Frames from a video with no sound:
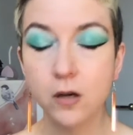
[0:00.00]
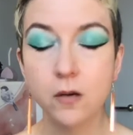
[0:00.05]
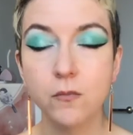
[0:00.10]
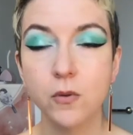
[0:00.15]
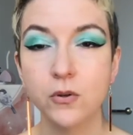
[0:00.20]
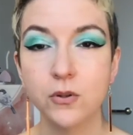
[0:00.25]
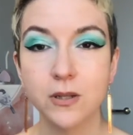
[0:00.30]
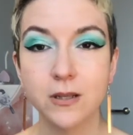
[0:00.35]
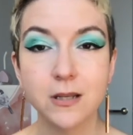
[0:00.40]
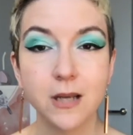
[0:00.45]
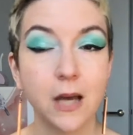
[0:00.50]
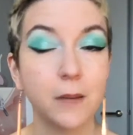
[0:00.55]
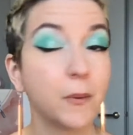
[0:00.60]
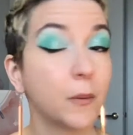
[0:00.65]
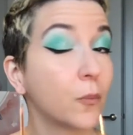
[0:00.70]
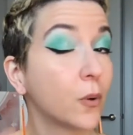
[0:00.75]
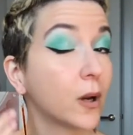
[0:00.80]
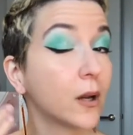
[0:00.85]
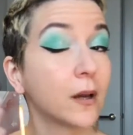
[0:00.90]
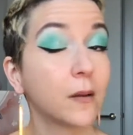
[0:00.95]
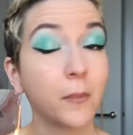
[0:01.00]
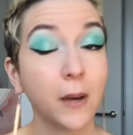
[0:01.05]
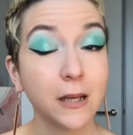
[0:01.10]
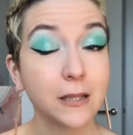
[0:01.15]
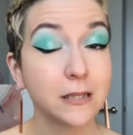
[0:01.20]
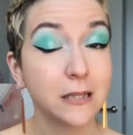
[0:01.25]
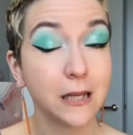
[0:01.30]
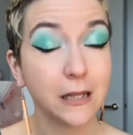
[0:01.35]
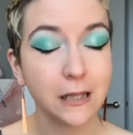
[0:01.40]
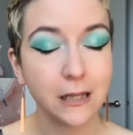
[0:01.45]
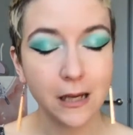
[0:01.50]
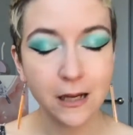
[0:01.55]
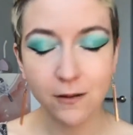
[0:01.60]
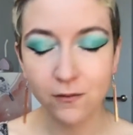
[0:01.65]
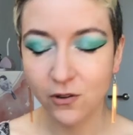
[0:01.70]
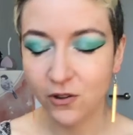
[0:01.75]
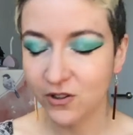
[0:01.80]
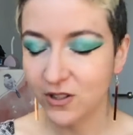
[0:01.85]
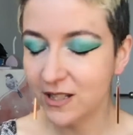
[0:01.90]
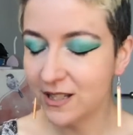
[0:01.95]
Most of the time I'm wearing a pastel-y kind of
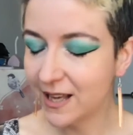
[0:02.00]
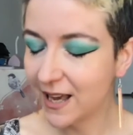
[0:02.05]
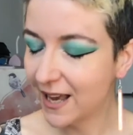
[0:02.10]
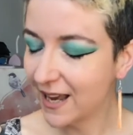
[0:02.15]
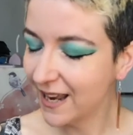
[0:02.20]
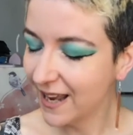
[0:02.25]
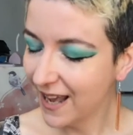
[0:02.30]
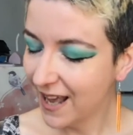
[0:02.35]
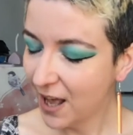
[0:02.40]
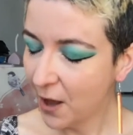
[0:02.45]
look today,